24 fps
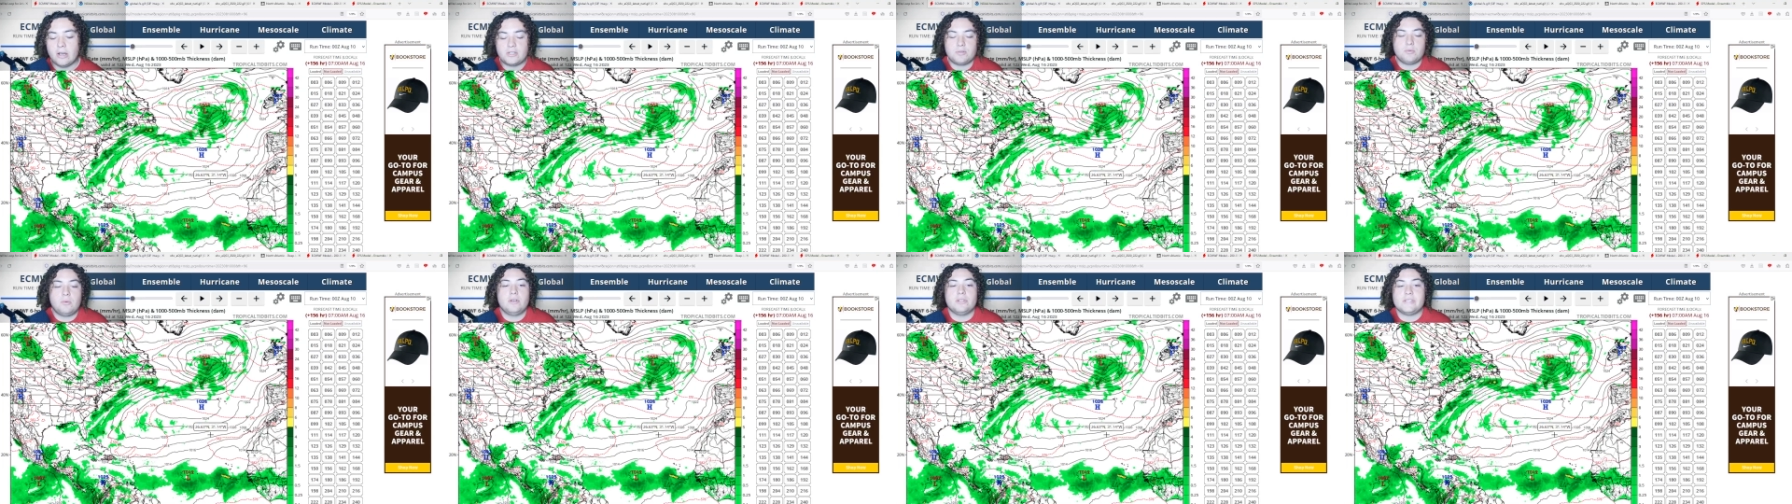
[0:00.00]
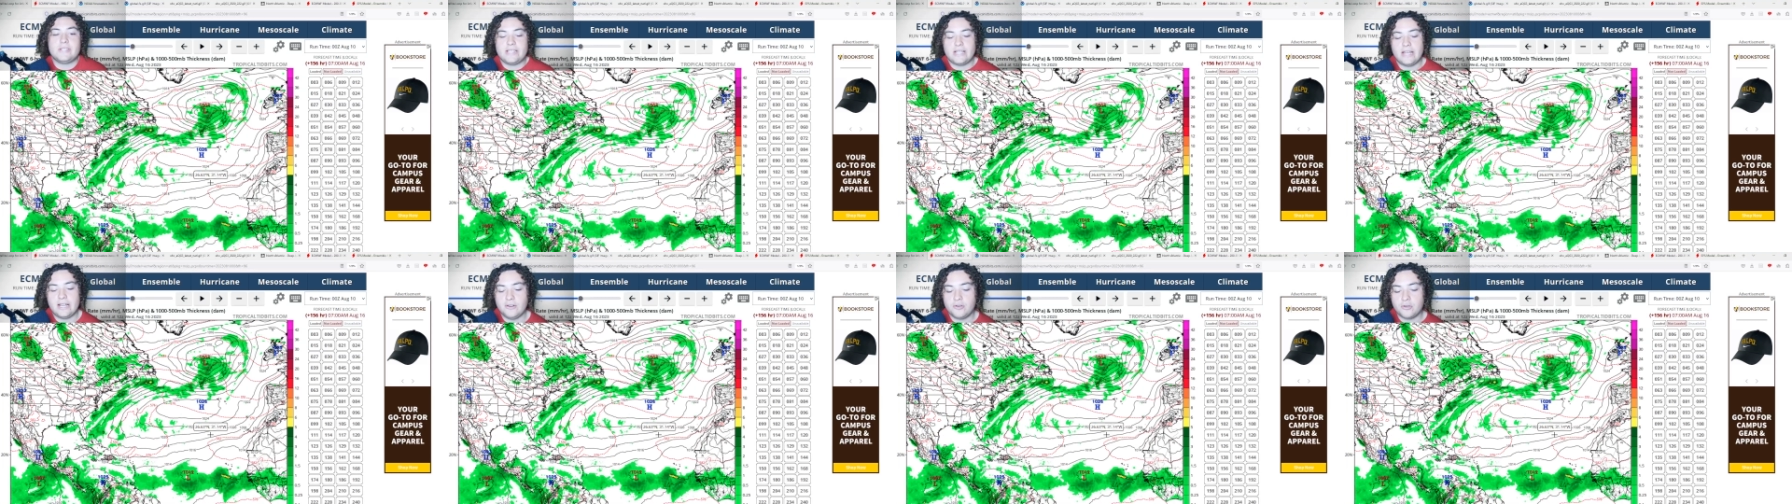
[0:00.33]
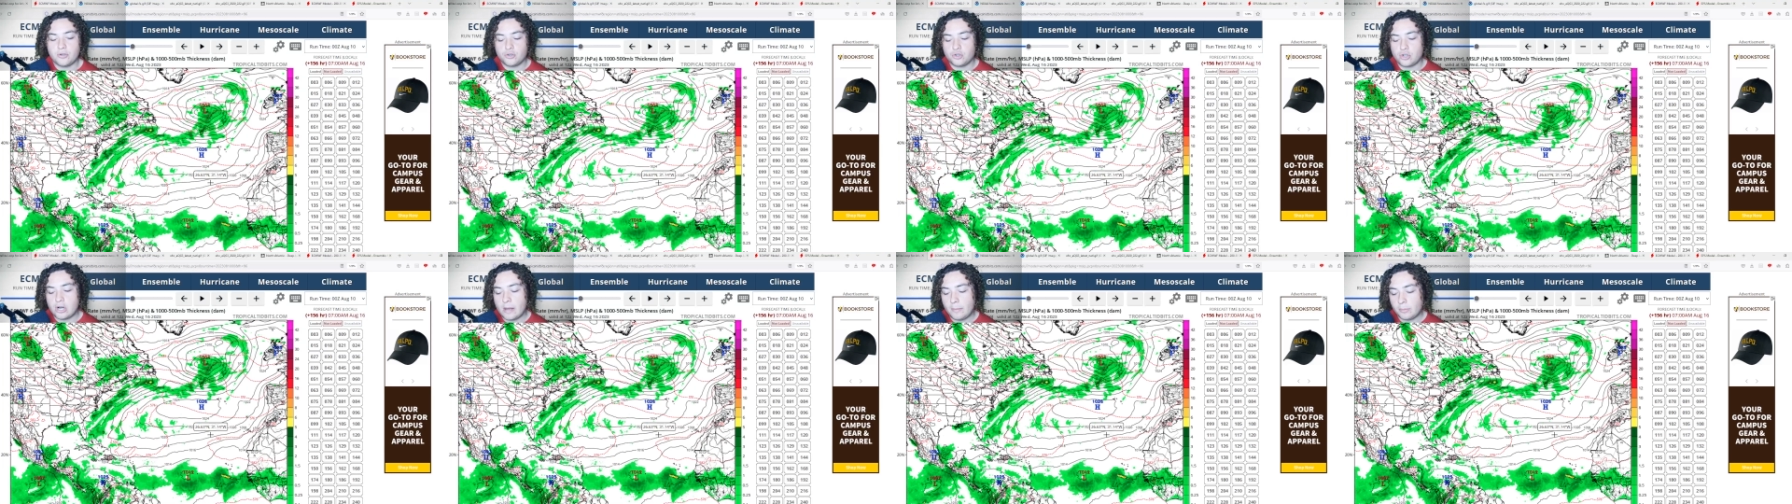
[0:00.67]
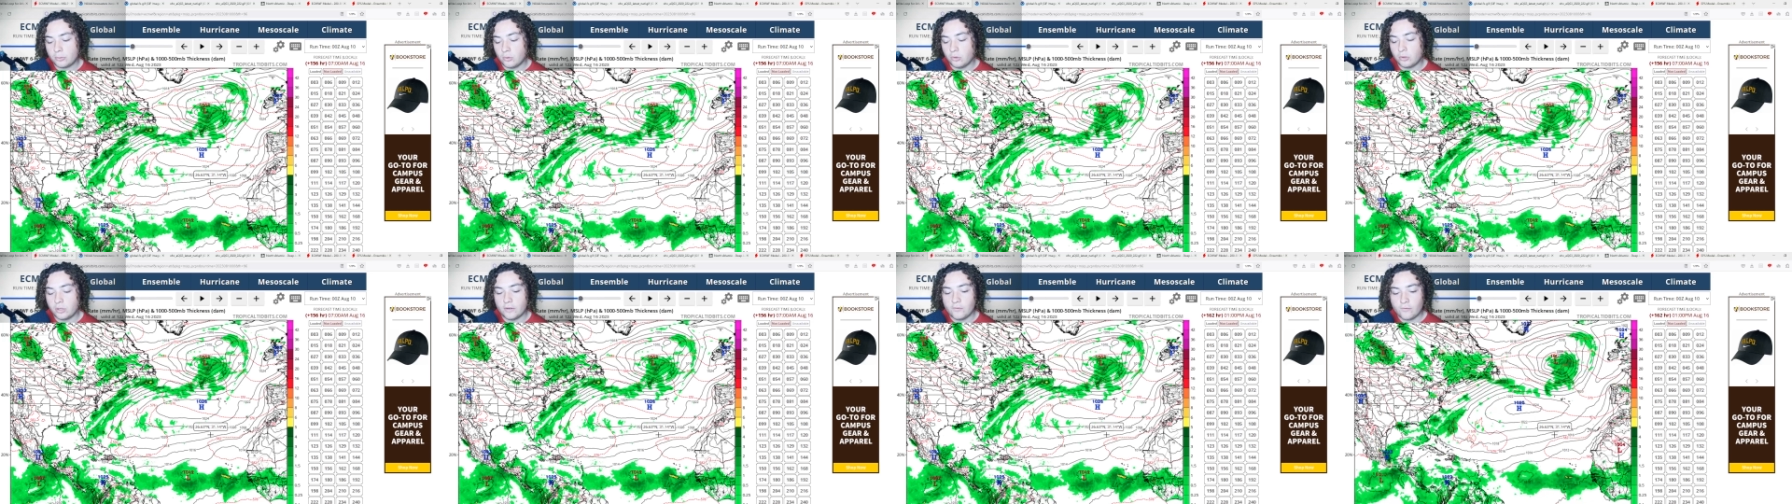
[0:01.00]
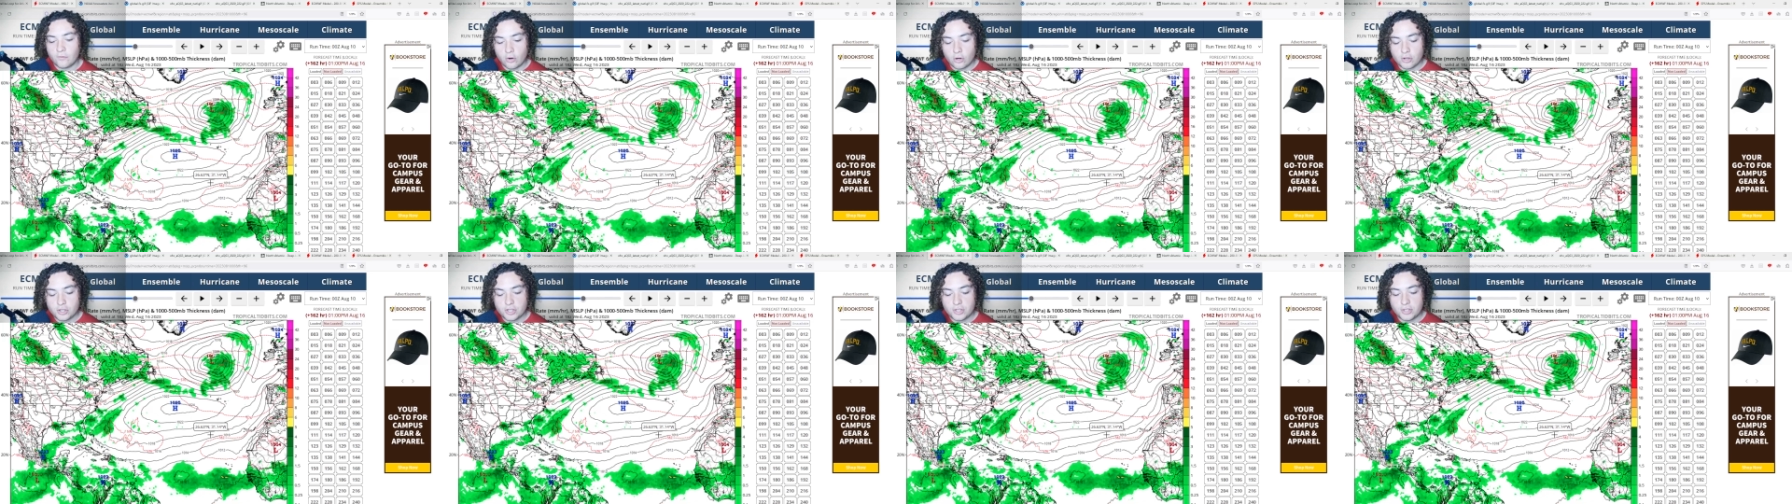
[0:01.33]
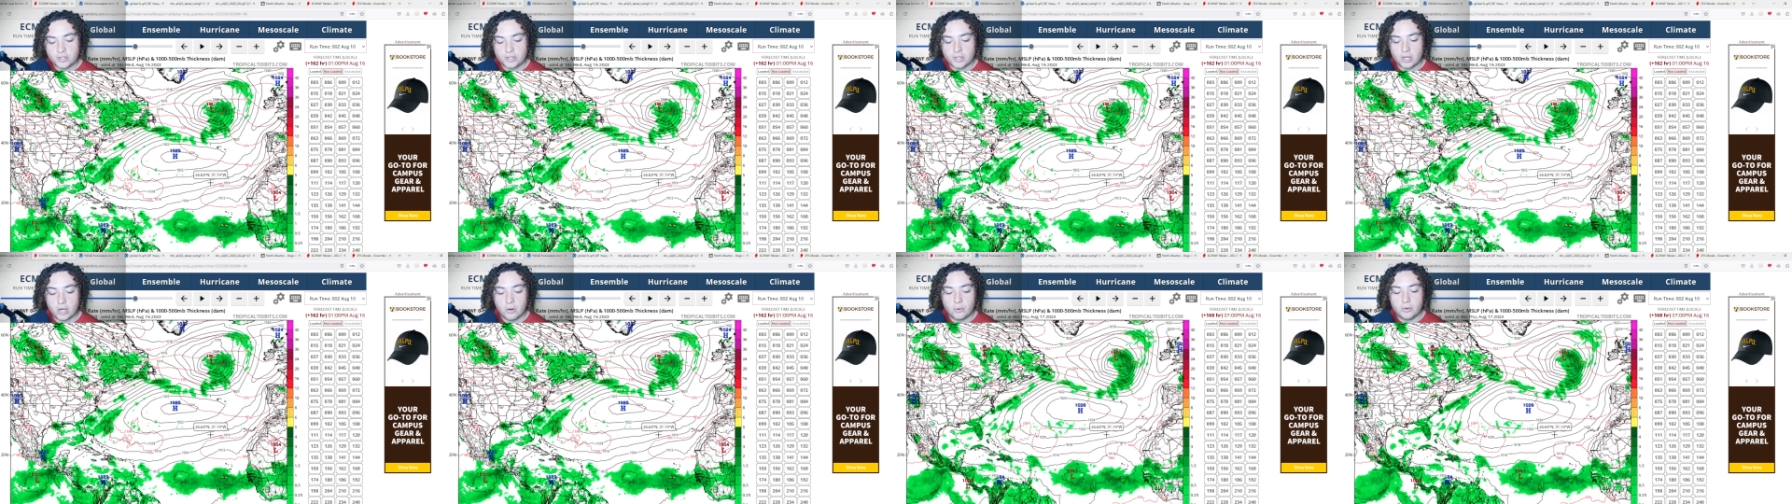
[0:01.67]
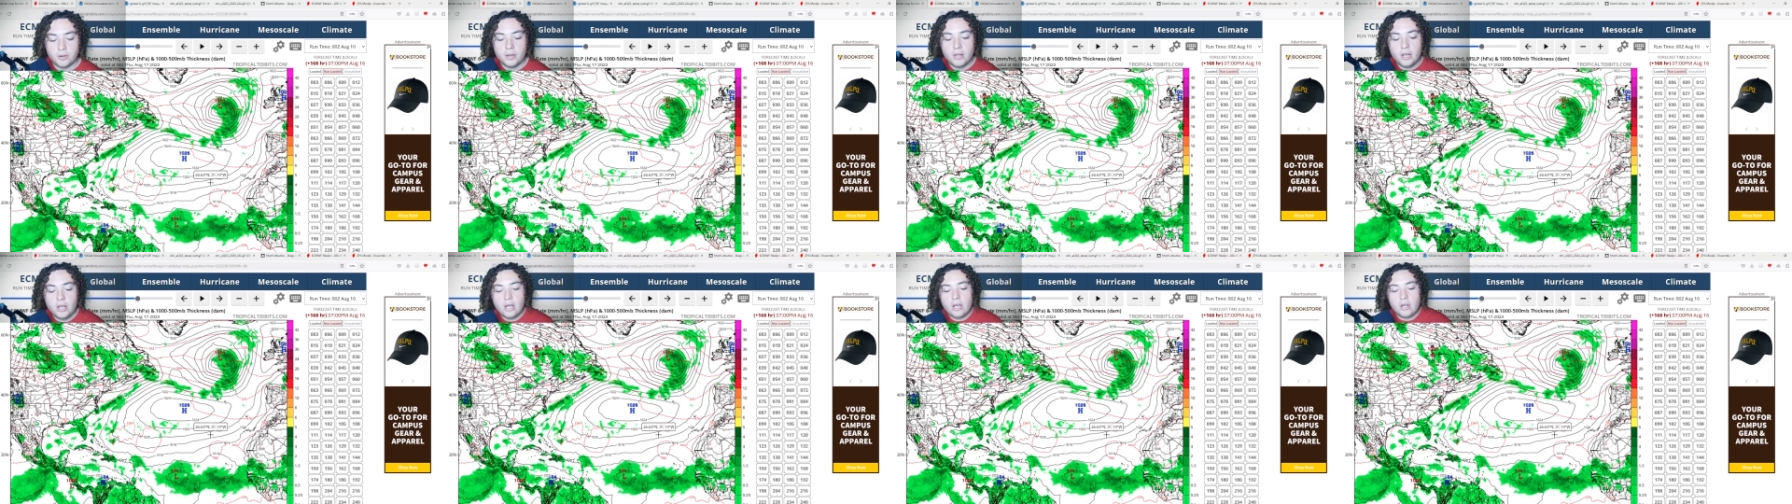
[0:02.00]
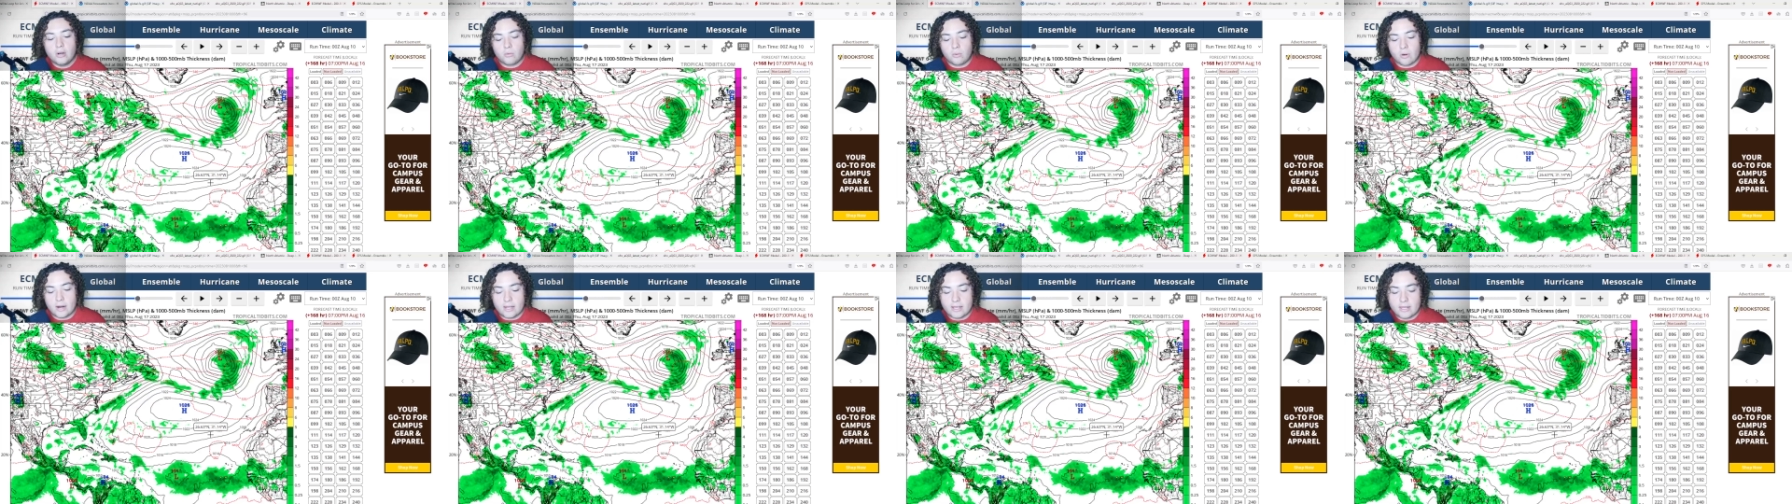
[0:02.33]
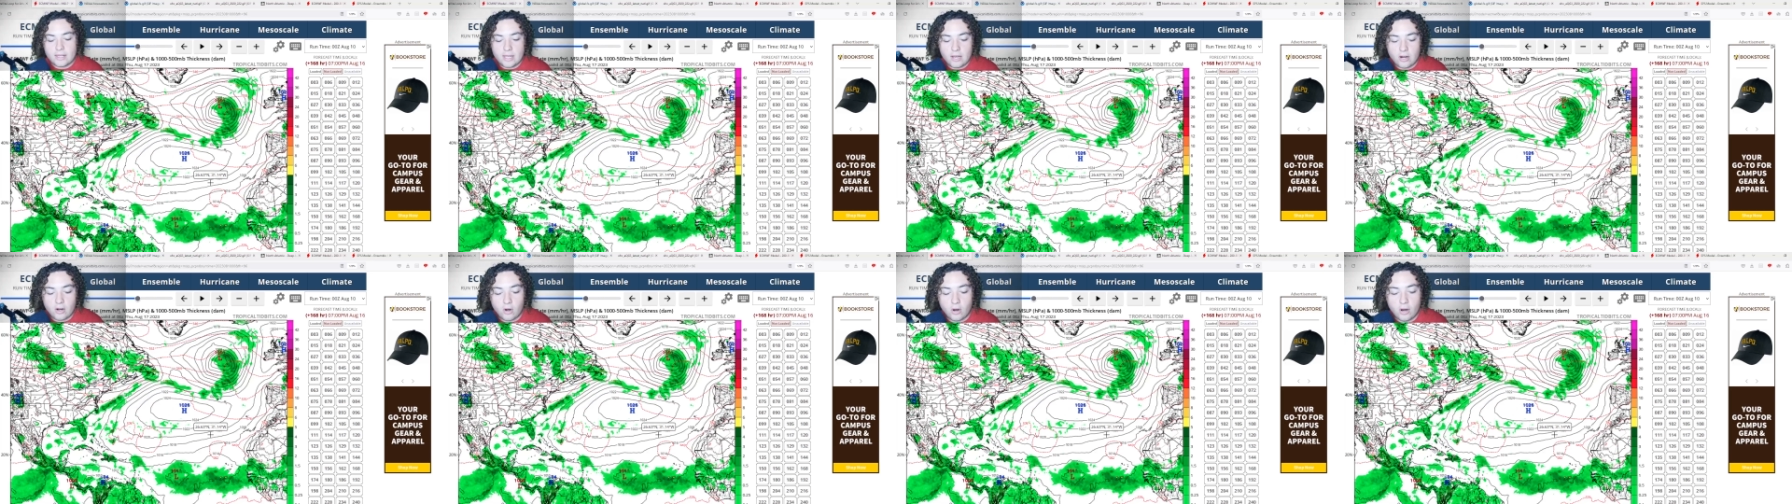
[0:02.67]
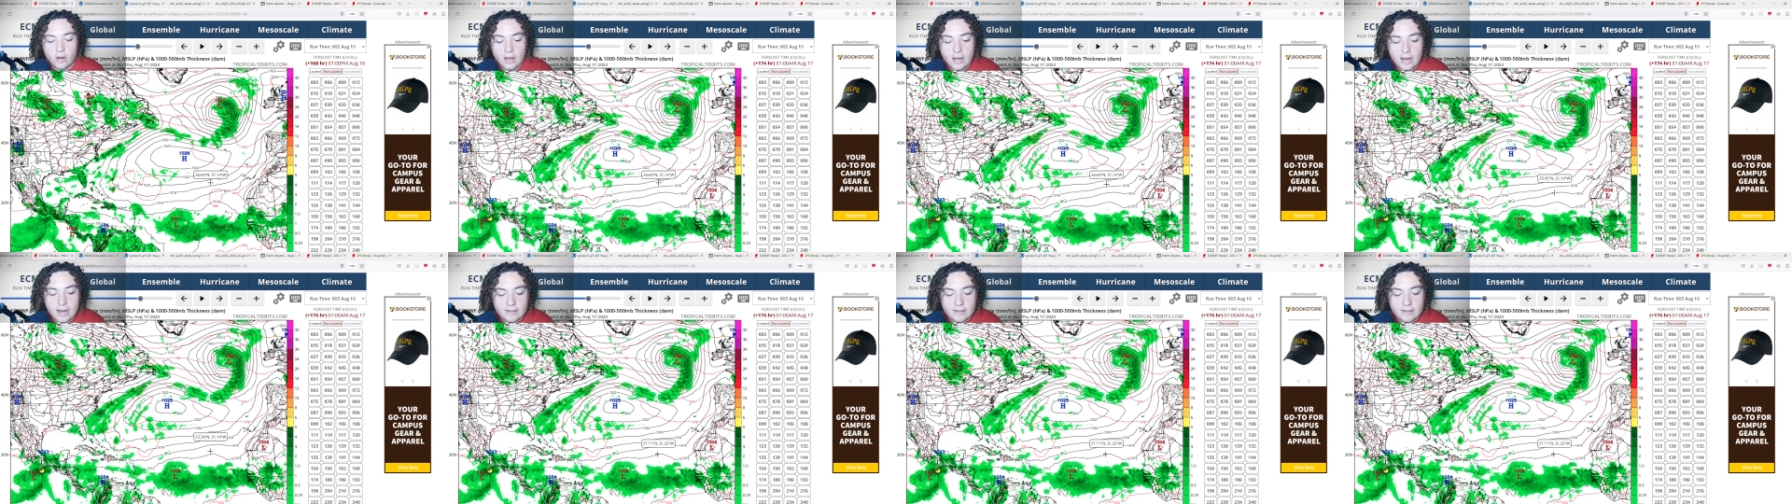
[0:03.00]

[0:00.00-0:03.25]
as well as the intertropical convergence zone right here.